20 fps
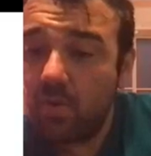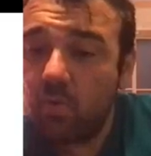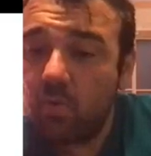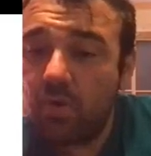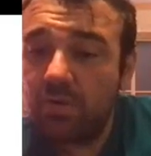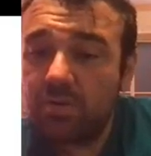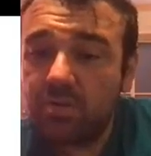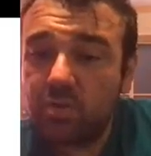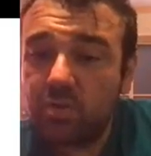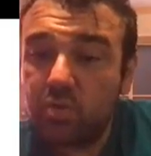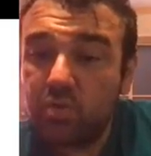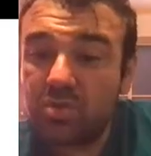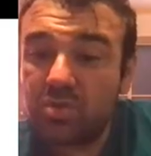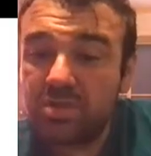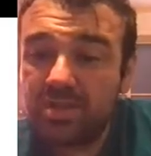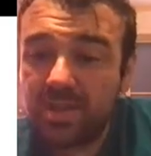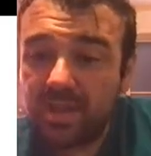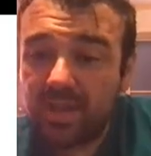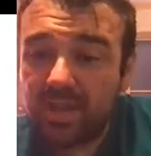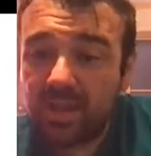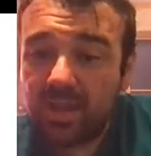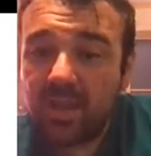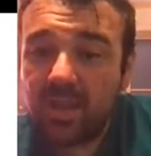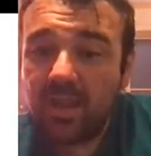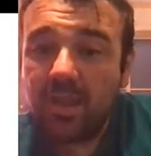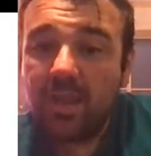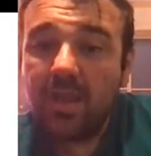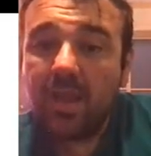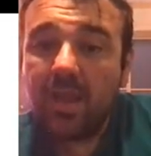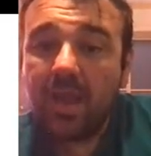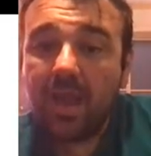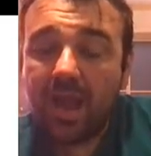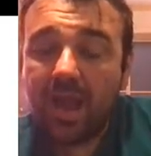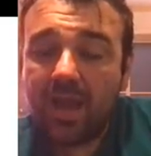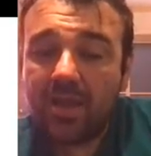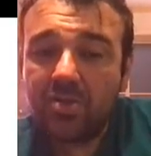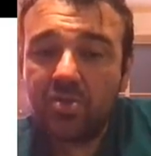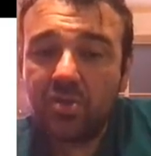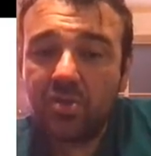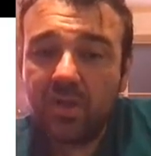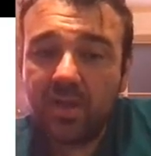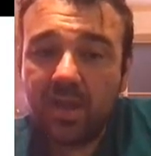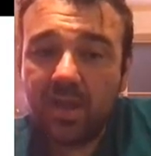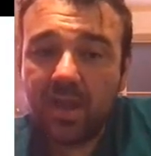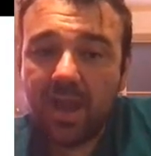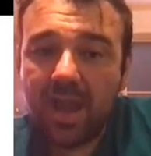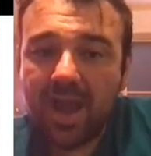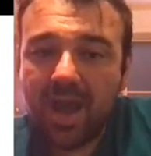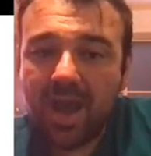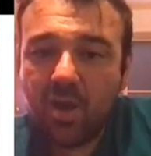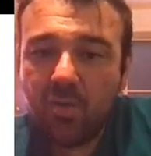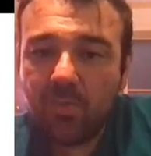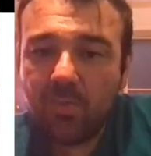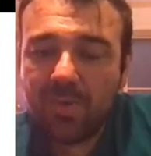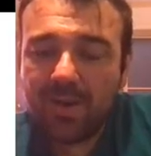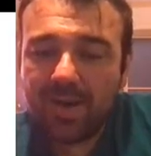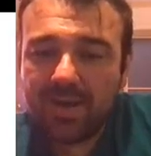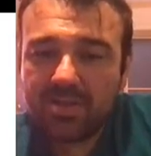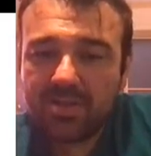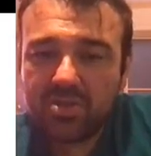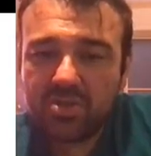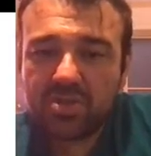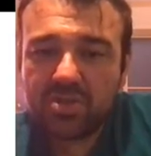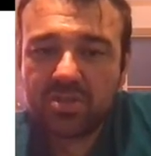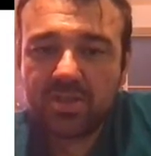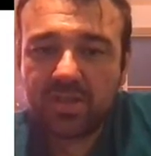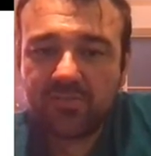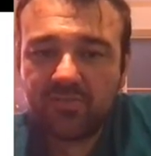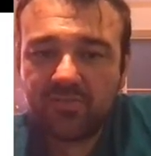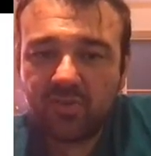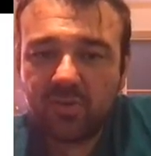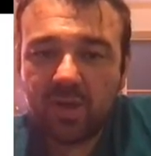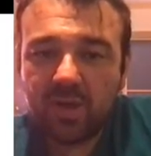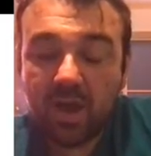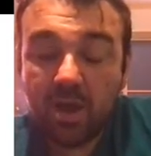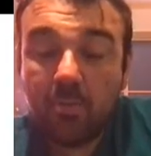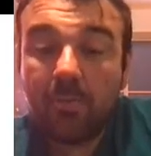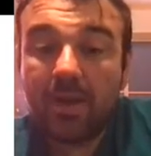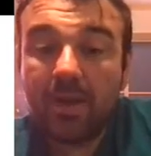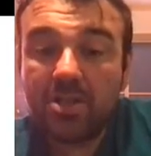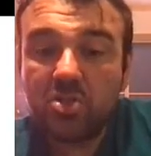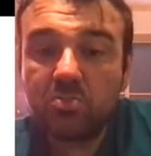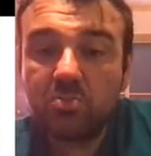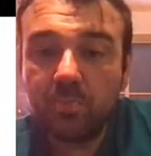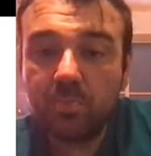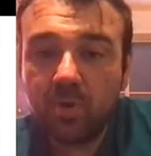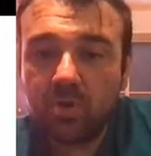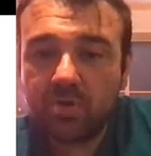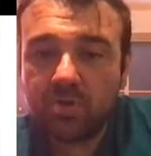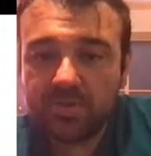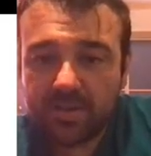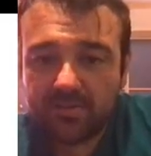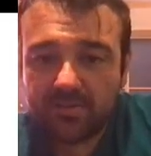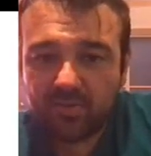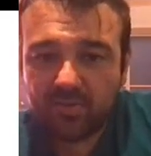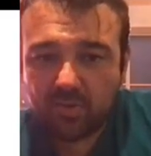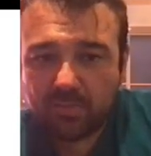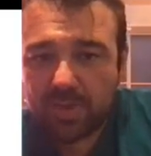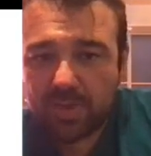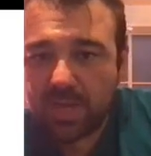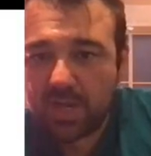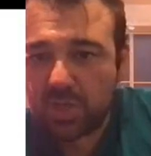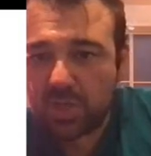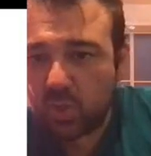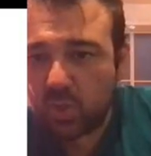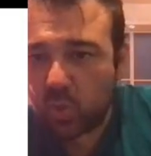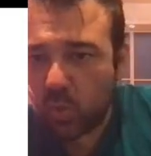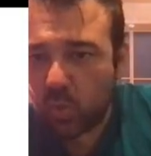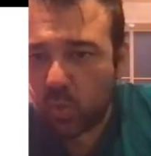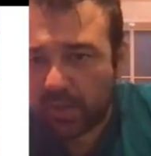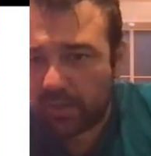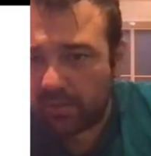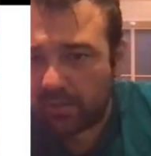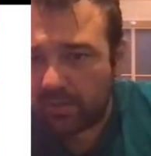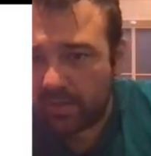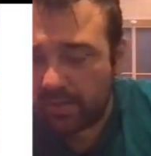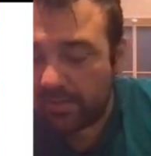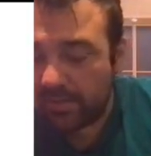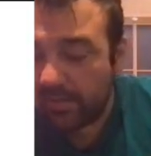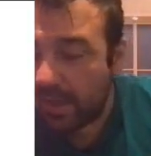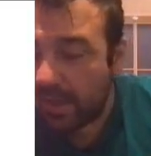want to see actually how much more star formation we indeed